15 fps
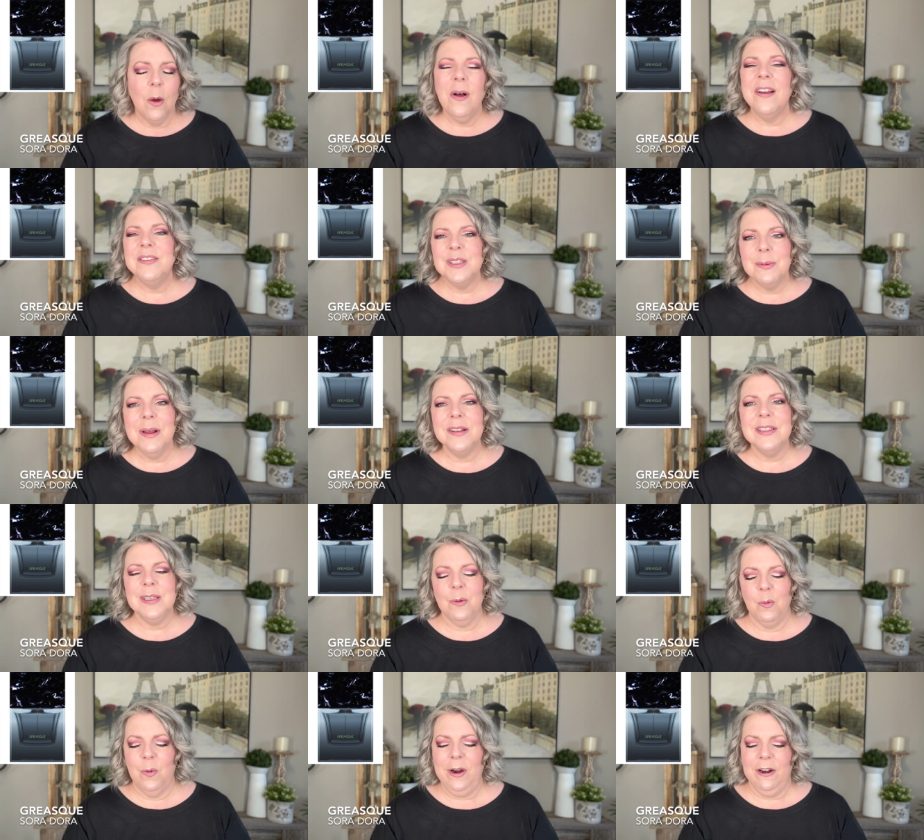Well, I've smelt
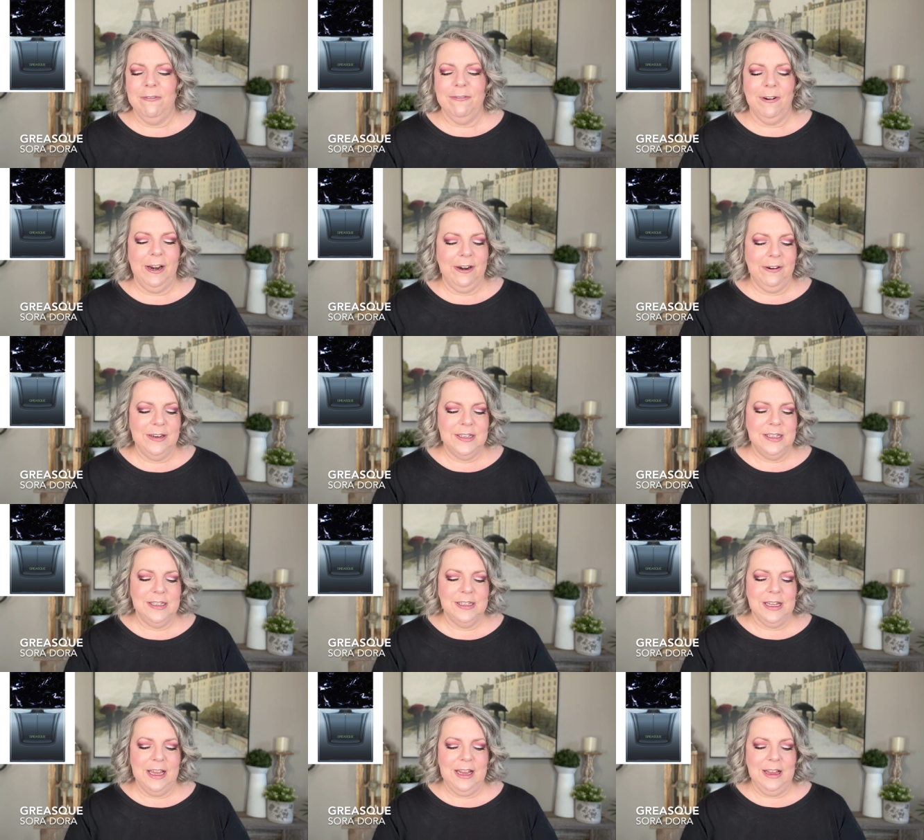some weird
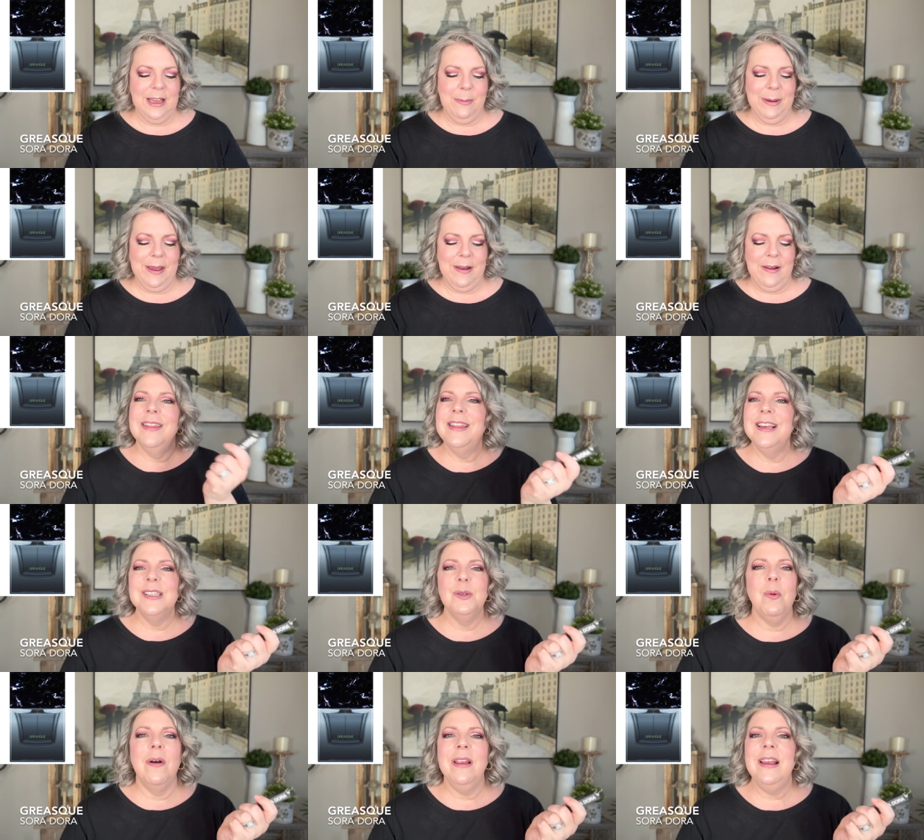fragrances lately, but
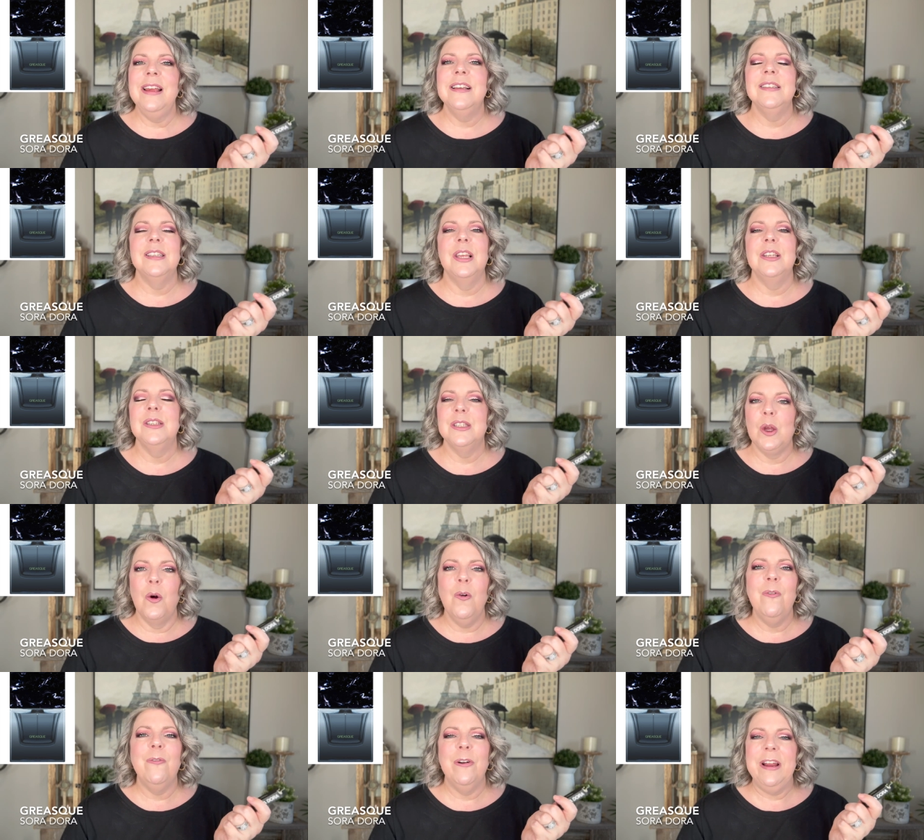this one is
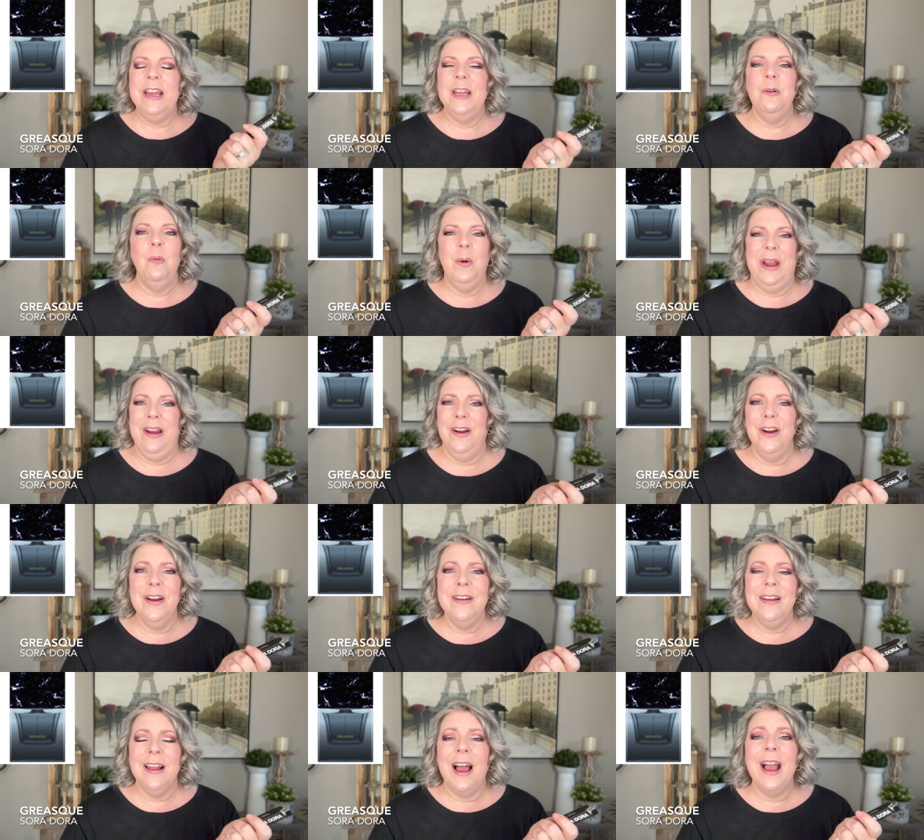so freaking
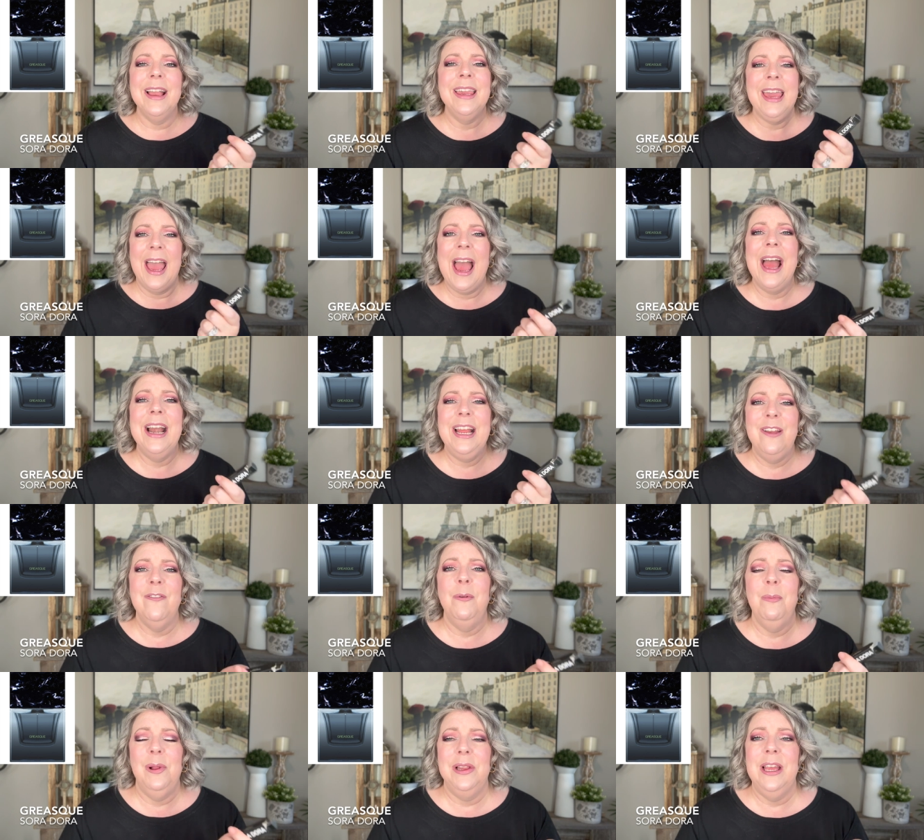weird. I can't
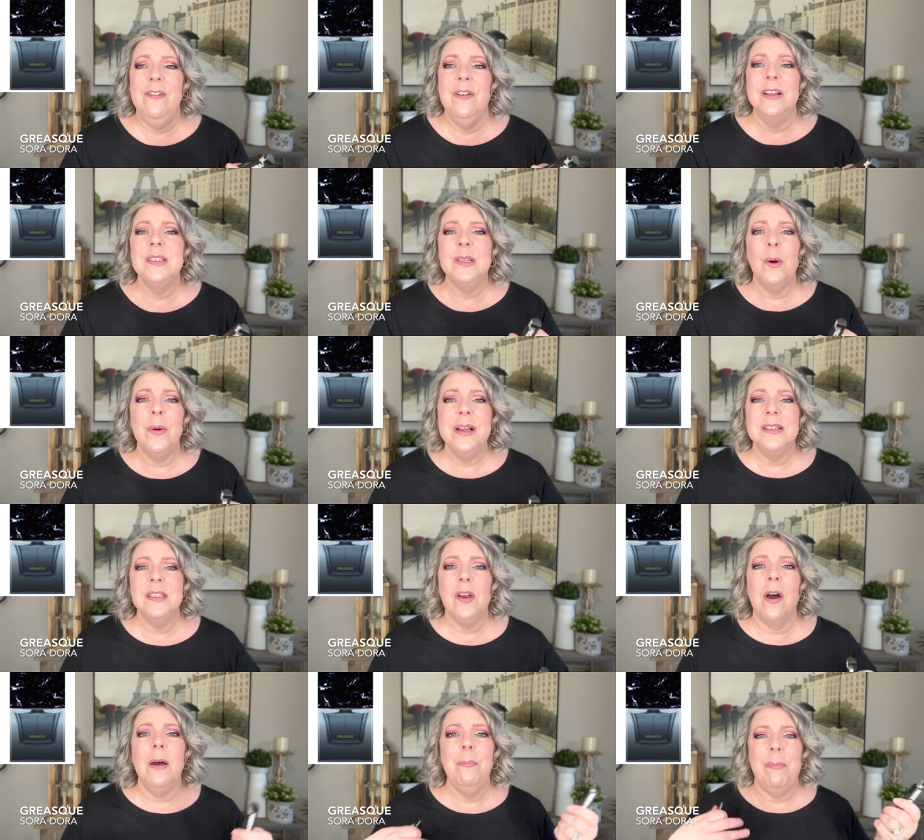even believe it. So it's
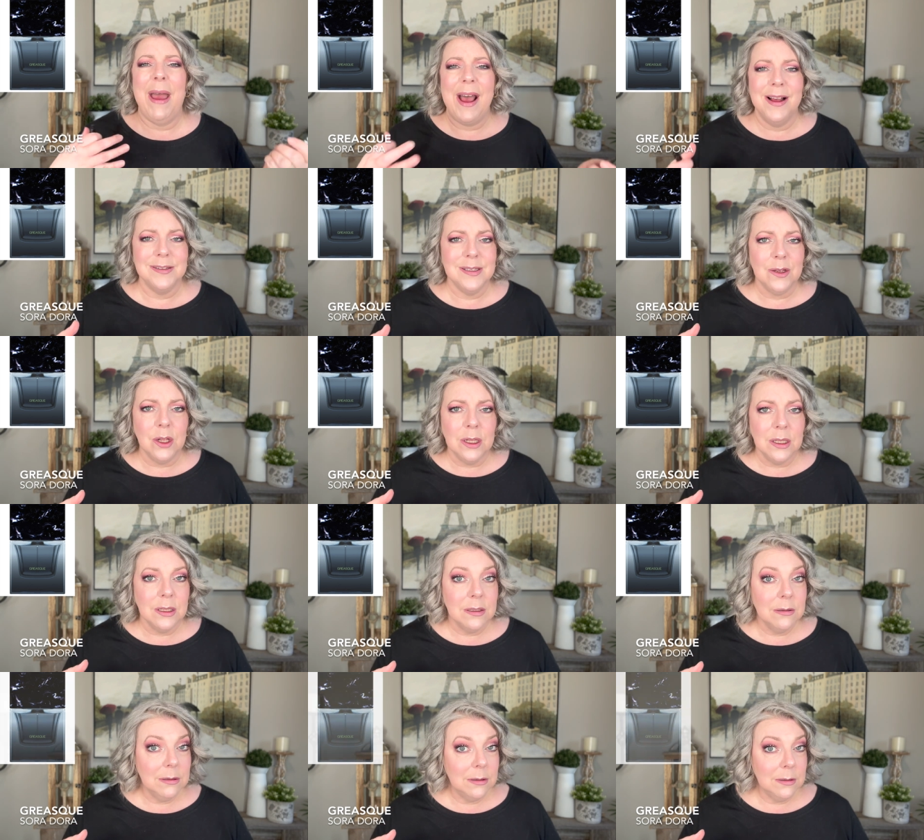got basil,
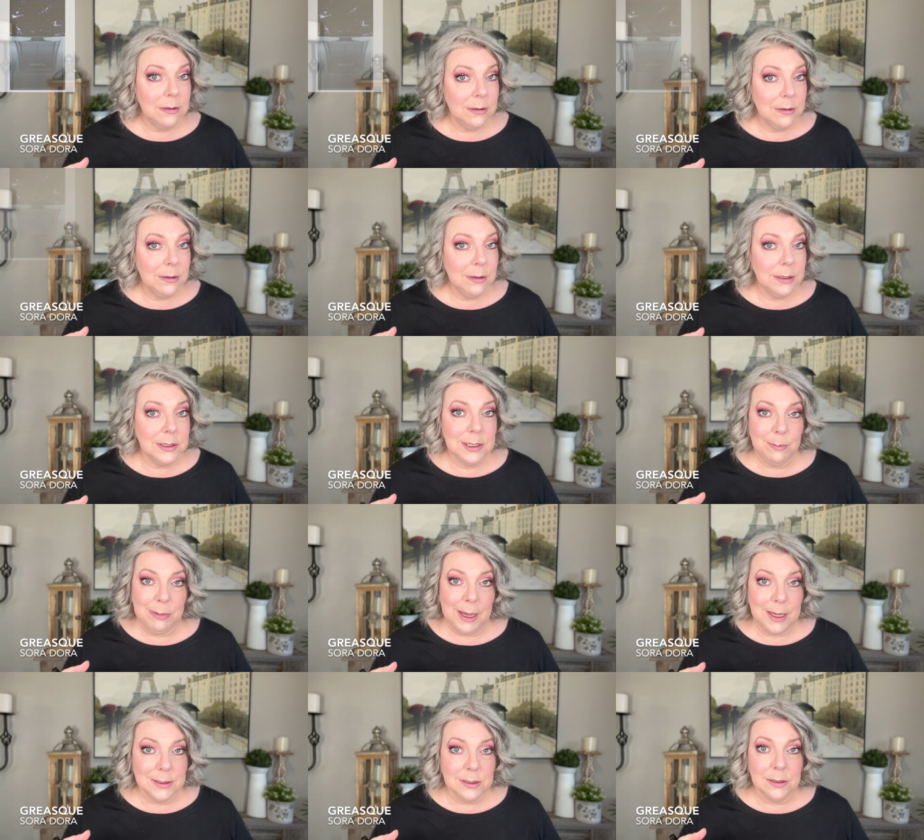is it
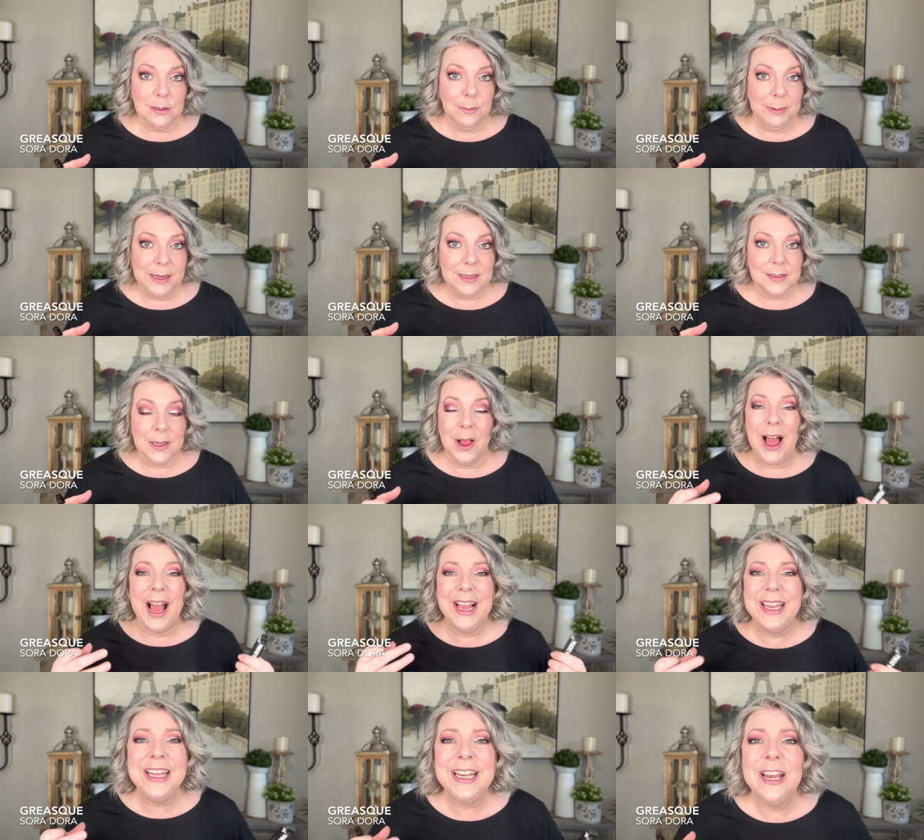basil or basil?
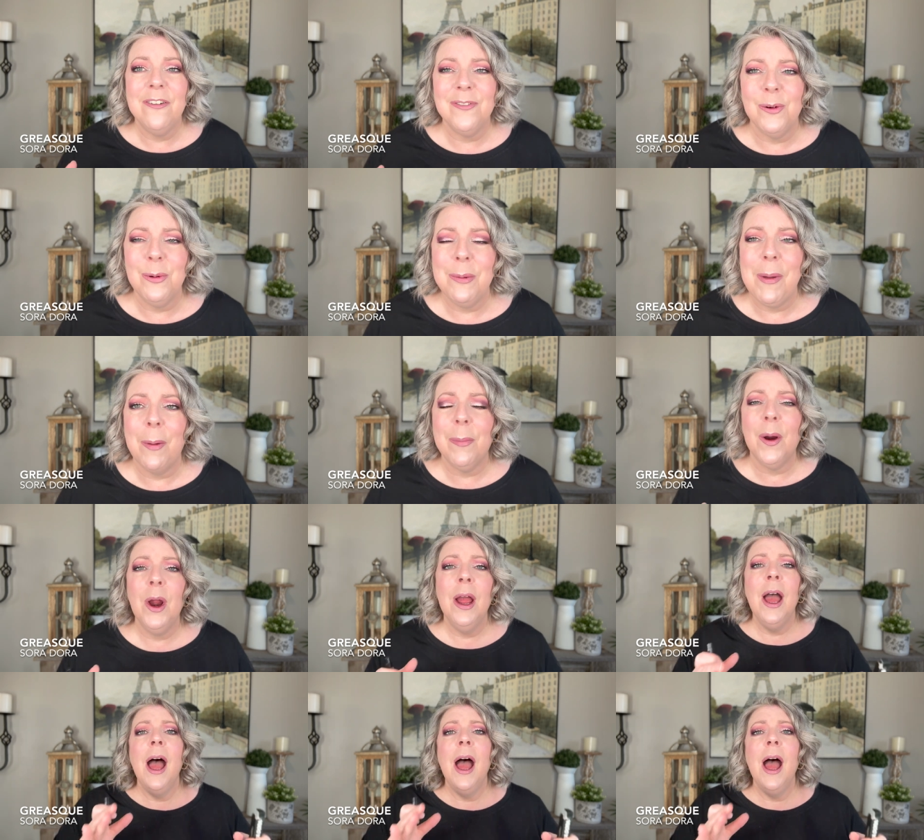I can never remember.